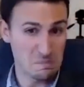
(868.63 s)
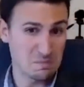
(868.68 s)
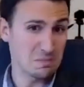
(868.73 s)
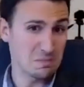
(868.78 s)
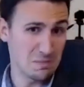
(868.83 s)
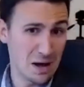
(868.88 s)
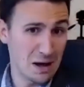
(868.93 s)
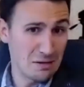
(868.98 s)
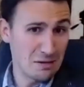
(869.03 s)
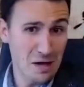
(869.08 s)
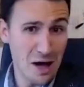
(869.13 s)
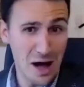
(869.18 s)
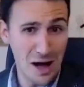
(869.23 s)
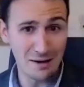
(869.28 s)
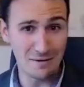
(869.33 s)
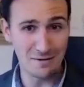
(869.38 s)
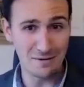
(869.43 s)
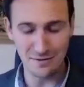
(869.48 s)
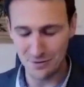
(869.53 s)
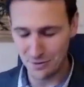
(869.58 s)
a
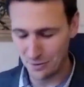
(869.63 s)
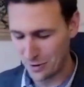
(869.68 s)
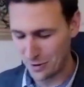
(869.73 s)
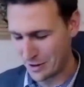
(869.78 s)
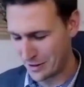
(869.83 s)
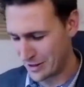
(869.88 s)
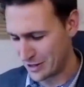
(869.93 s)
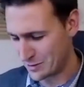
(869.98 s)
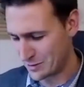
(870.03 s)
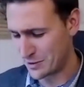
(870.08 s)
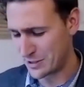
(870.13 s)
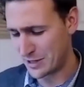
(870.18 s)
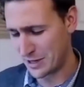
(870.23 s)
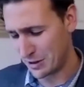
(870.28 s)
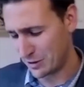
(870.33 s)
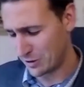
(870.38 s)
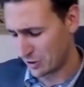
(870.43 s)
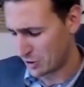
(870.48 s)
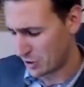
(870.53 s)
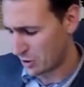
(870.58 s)
lot during this
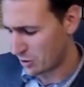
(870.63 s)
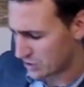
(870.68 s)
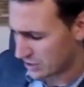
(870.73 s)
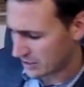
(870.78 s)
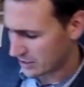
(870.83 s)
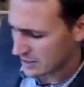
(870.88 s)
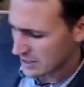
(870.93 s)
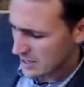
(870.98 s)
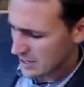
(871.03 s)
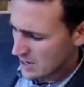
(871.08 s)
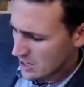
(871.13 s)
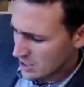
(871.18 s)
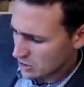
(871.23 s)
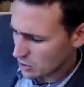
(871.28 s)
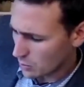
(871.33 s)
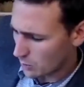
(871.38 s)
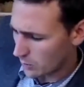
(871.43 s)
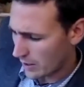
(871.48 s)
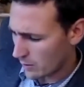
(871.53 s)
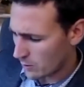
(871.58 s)
particular coaching.
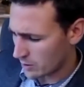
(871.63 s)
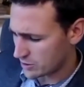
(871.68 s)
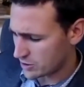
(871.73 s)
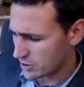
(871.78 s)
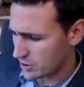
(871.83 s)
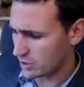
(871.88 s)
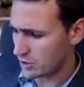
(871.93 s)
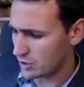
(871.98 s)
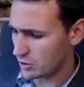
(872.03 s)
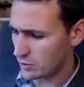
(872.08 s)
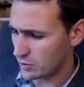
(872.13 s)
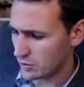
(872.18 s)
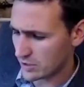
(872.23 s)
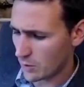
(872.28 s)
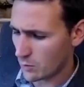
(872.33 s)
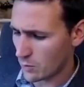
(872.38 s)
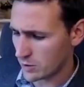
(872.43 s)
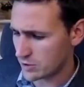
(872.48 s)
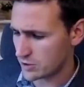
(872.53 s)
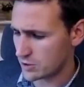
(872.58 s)
So what I want you to do is I
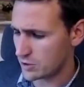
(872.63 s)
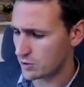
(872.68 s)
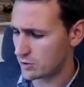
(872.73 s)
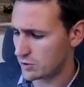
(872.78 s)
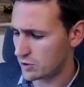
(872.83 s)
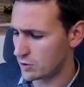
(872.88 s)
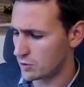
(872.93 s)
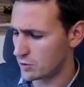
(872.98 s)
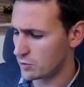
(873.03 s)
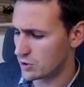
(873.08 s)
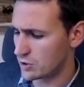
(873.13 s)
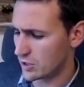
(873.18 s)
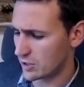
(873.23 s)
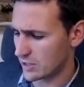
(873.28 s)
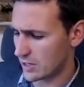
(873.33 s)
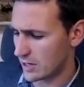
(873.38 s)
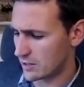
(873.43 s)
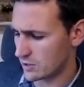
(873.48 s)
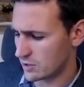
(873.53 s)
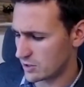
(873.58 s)
want you to just
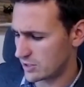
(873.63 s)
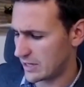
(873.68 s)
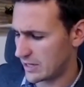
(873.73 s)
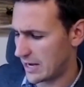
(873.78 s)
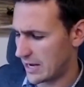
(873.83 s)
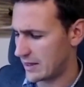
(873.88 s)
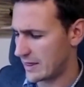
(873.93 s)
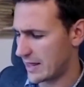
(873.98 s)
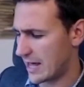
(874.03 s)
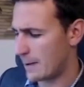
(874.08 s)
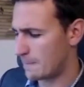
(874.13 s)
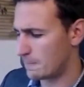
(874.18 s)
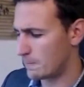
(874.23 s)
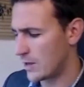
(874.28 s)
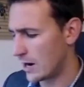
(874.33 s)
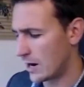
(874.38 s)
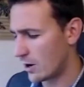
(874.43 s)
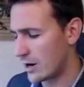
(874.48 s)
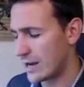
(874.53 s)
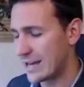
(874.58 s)
understand that
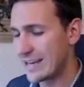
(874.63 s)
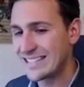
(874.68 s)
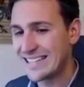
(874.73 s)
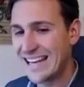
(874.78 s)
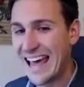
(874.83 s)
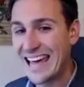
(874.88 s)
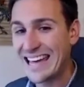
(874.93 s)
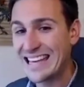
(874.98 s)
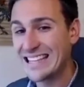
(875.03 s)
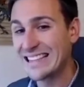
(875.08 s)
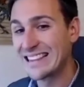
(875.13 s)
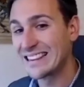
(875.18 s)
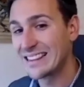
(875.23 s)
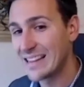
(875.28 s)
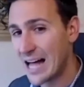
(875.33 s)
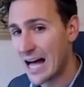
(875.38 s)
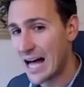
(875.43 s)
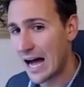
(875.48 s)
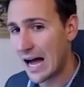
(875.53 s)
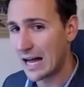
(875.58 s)
there is a
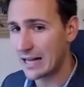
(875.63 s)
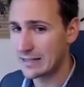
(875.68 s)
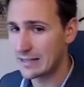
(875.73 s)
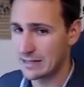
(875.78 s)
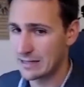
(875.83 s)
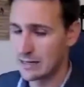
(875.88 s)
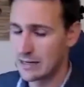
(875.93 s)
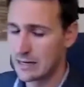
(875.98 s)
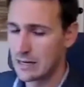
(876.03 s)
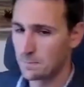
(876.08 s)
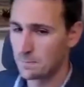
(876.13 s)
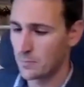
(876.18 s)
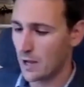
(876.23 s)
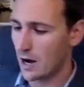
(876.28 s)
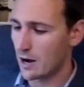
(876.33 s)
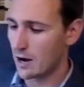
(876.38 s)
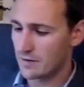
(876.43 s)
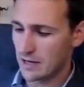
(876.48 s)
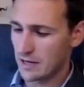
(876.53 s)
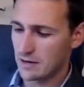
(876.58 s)
lot
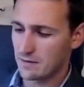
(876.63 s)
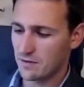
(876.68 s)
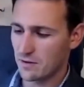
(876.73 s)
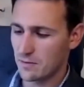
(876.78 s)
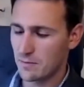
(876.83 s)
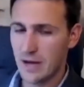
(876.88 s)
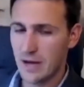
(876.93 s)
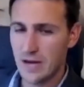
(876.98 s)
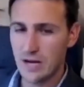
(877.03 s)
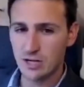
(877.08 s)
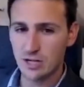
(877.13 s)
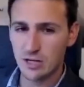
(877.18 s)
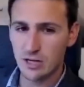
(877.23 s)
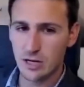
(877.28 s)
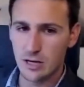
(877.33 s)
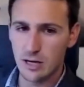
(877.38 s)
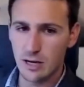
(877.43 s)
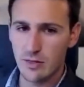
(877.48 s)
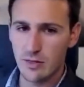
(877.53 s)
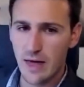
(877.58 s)
of
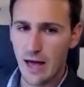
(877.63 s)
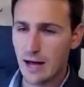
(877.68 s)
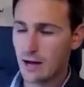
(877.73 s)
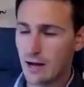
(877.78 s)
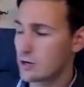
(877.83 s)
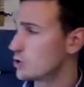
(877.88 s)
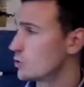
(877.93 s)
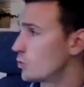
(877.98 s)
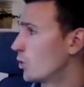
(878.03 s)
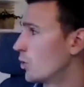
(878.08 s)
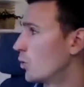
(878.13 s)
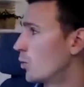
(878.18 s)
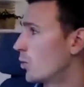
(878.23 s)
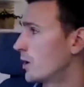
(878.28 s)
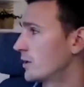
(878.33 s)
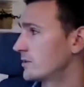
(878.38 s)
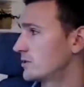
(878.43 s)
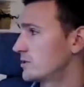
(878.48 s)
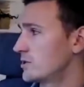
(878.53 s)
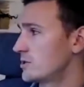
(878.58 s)
information that you will
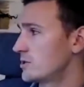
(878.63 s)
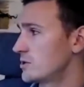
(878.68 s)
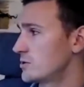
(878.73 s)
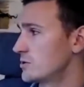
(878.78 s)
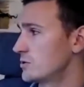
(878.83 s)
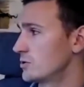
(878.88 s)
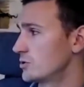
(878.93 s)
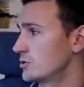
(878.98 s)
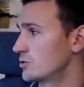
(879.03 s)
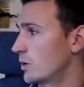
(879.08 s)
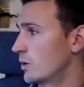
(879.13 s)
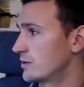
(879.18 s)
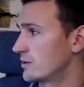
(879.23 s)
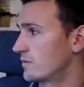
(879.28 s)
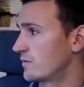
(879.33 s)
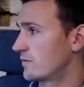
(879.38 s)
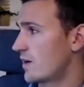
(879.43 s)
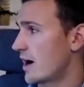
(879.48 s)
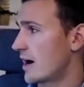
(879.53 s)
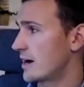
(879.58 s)
want to use when
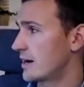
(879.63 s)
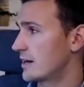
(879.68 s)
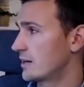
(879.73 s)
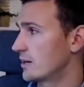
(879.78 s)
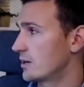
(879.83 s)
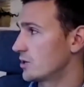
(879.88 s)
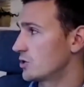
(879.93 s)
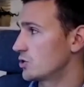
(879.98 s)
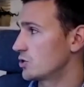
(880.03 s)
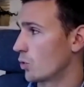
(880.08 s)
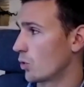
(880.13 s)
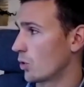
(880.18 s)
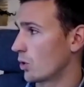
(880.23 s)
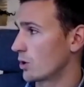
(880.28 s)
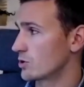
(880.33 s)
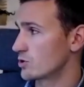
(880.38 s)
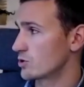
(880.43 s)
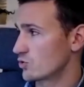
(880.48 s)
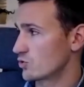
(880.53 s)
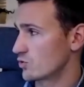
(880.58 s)
defining
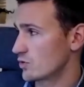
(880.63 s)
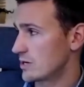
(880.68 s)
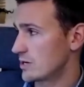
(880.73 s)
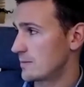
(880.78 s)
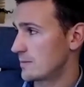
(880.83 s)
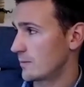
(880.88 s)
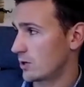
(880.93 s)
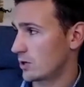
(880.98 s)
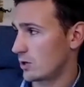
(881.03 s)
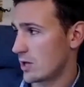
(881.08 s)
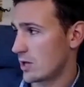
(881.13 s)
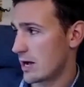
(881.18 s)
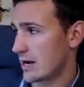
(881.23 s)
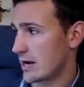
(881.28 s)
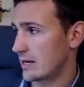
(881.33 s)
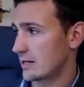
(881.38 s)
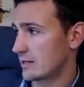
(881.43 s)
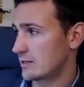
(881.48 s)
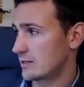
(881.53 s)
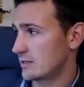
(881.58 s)
your dream
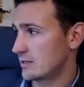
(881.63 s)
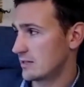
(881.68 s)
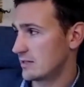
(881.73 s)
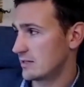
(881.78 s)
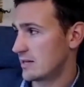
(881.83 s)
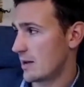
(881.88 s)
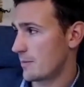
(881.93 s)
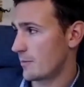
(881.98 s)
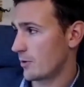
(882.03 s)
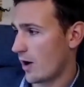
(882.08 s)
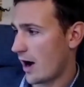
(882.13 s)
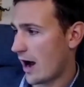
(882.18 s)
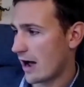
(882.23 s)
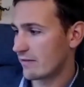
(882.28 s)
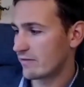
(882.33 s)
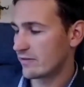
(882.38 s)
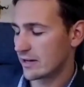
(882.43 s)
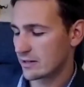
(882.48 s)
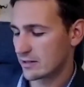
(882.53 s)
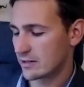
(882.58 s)
client's
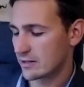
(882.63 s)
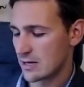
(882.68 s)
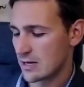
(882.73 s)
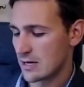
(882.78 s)
demographics.